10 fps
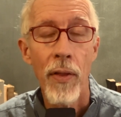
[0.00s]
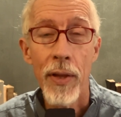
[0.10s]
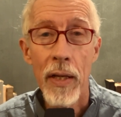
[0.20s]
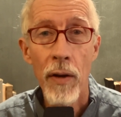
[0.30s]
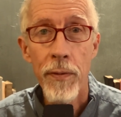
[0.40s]

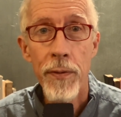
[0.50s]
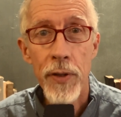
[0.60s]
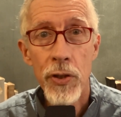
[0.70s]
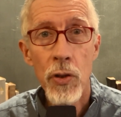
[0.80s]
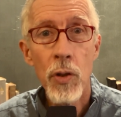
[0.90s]
The
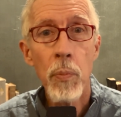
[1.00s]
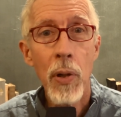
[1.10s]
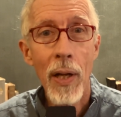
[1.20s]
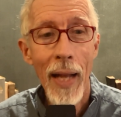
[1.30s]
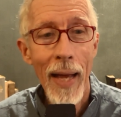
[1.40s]
official
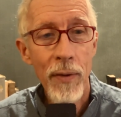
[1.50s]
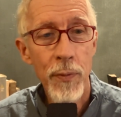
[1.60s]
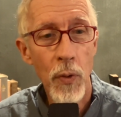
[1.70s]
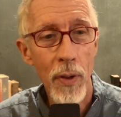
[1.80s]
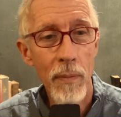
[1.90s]

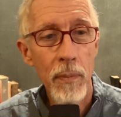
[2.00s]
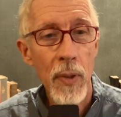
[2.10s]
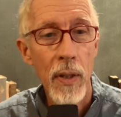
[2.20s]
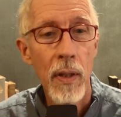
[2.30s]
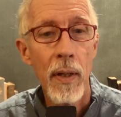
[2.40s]
platform
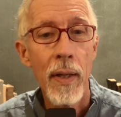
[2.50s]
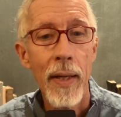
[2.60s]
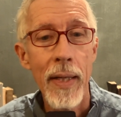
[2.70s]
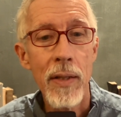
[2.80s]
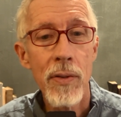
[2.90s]

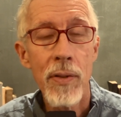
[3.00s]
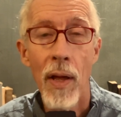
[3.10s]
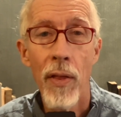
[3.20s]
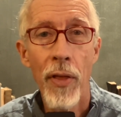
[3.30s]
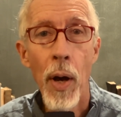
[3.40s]
is
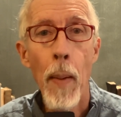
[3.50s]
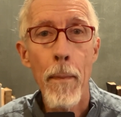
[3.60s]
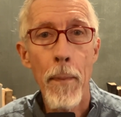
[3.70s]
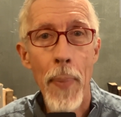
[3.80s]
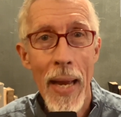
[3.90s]
the
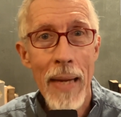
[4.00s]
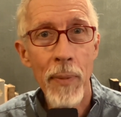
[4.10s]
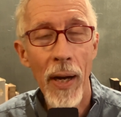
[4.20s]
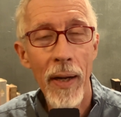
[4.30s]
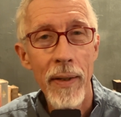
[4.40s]

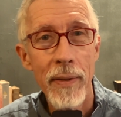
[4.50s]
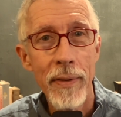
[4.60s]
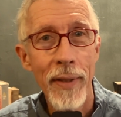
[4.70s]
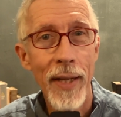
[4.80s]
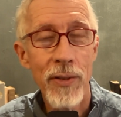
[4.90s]
bema.
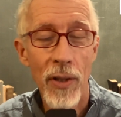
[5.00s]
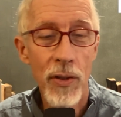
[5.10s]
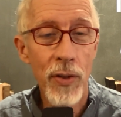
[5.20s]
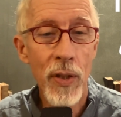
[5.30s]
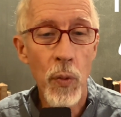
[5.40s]
That's our
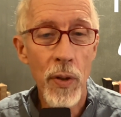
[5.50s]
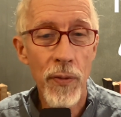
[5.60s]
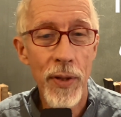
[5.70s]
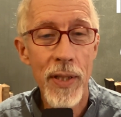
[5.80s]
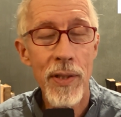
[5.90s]
Greek word
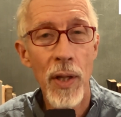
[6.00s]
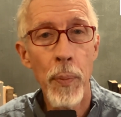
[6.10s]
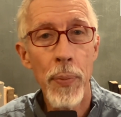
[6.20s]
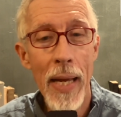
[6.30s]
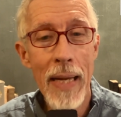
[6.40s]
for this, the
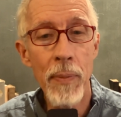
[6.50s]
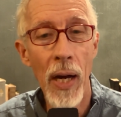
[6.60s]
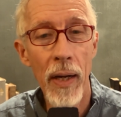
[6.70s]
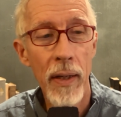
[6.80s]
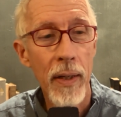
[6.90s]

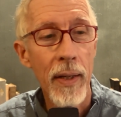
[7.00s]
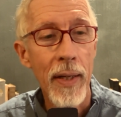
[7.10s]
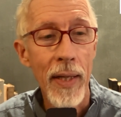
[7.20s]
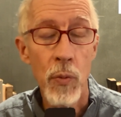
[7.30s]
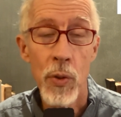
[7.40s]
bema.
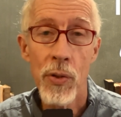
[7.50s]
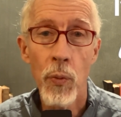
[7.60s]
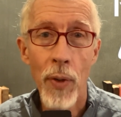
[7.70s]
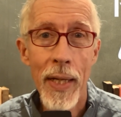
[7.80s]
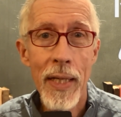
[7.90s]
It was a
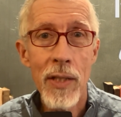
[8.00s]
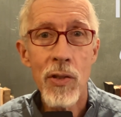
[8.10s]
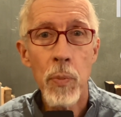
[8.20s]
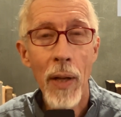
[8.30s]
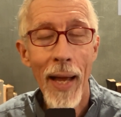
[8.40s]

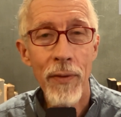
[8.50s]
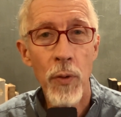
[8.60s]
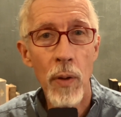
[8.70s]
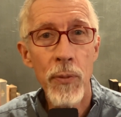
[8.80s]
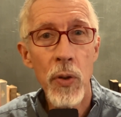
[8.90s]
raised platform.